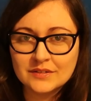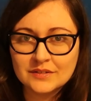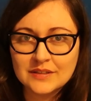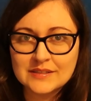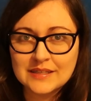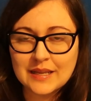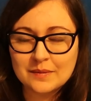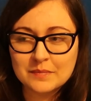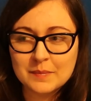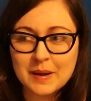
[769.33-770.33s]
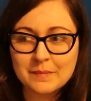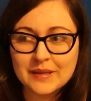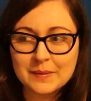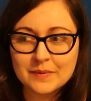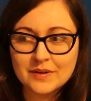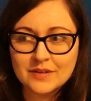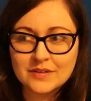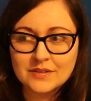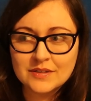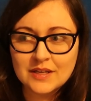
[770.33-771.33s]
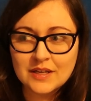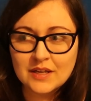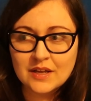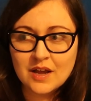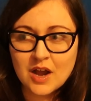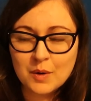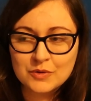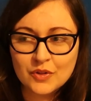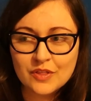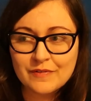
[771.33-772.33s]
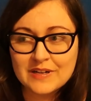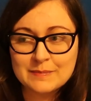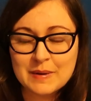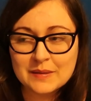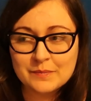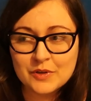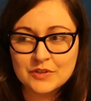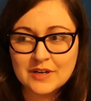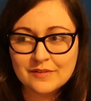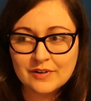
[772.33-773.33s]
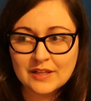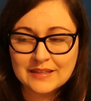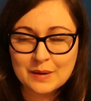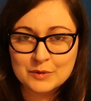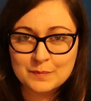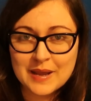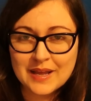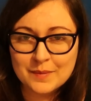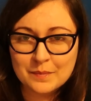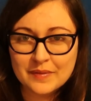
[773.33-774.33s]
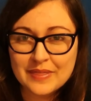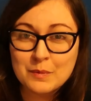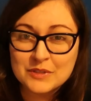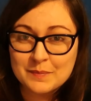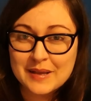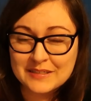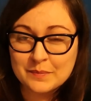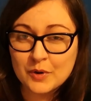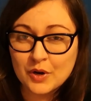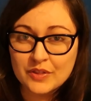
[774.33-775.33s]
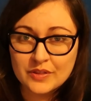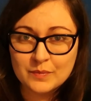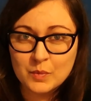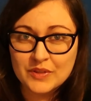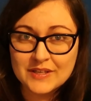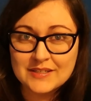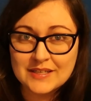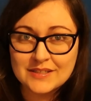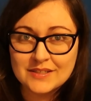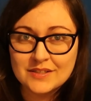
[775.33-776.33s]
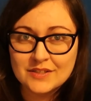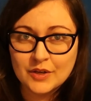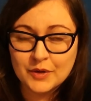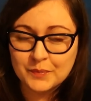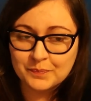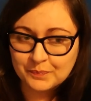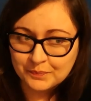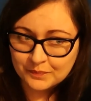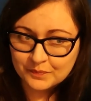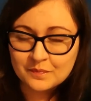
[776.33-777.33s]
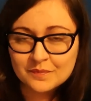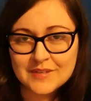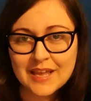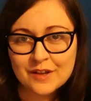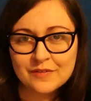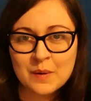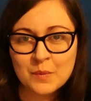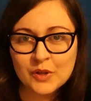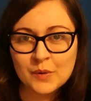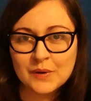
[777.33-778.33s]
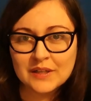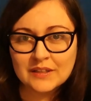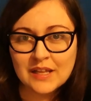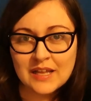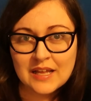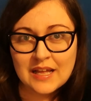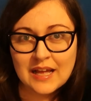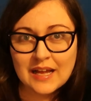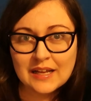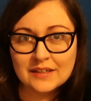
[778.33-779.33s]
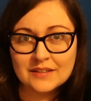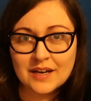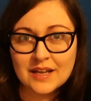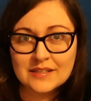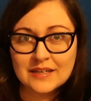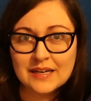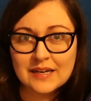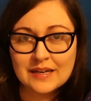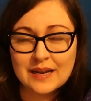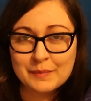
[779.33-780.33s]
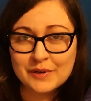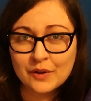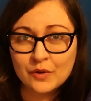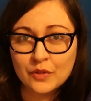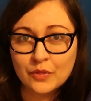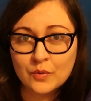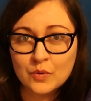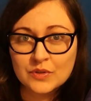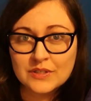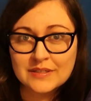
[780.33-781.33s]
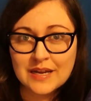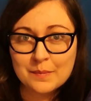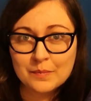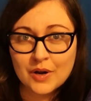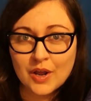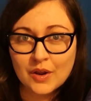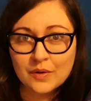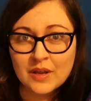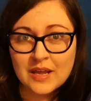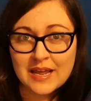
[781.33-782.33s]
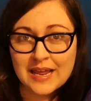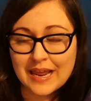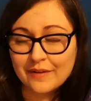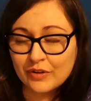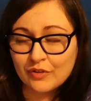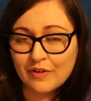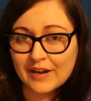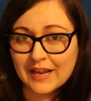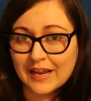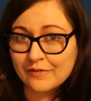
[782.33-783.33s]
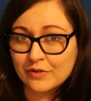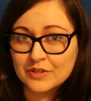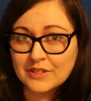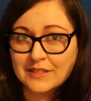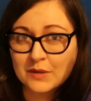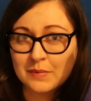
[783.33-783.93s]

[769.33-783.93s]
the same about me, because I was on the fence about The Muse and I feel like that was better. That was a better book than what this is. So take of that what you will. And like I said, let me know your thoughts down below if you've read it, if you're still